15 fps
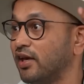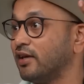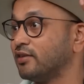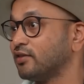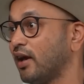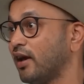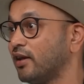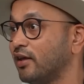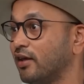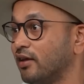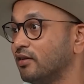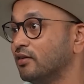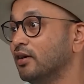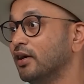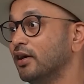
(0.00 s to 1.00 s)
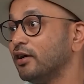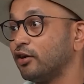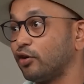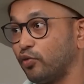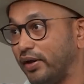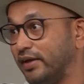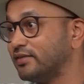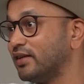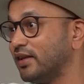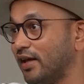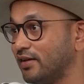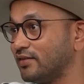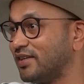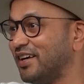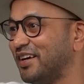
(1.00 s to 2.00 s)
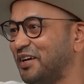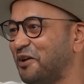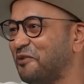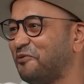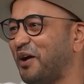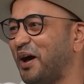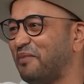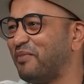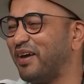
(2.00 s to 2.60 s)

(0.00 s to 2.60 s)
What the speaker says: anxiety, and craziness, if I